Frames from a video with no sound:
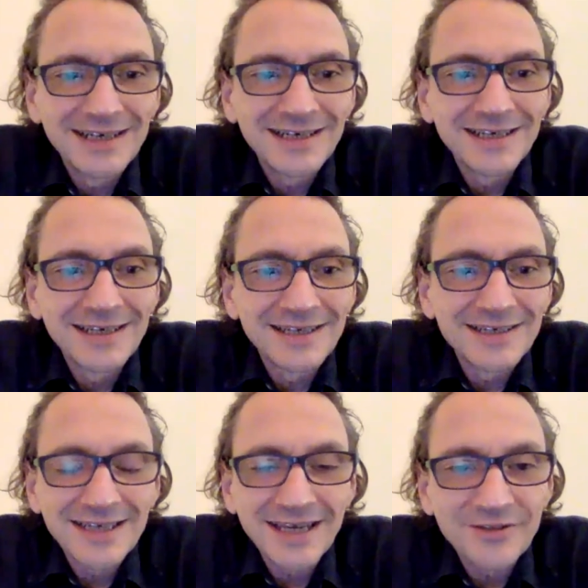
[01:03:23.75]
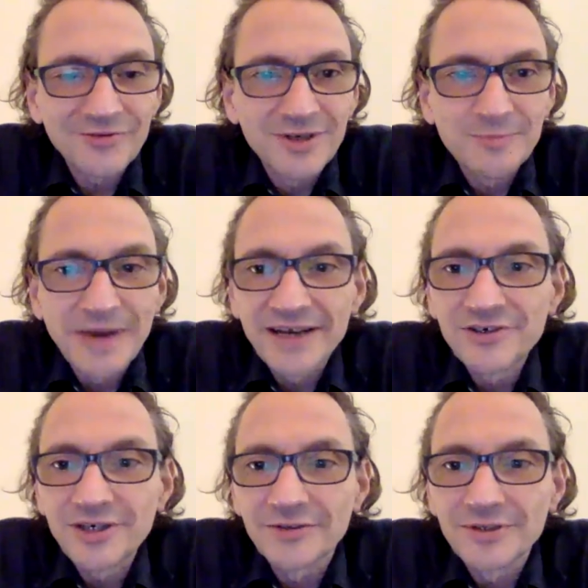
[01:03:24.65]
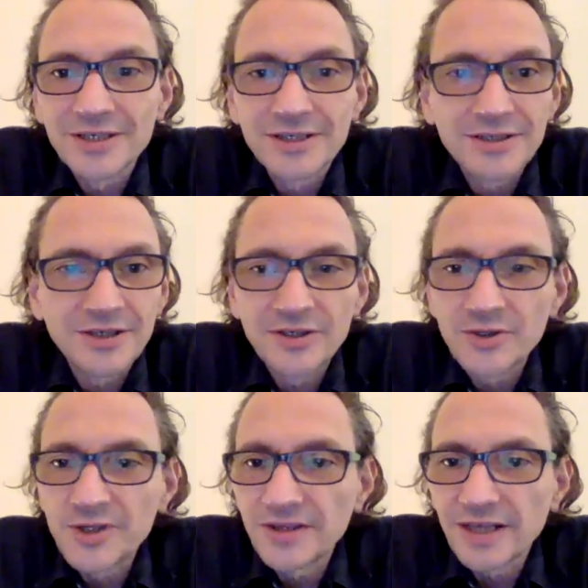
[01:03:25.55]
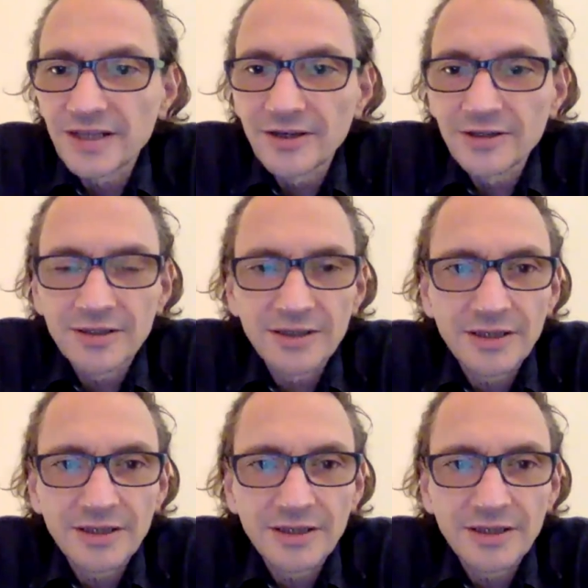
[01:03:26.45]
uh, to Catherine's background. Do, do you see that there?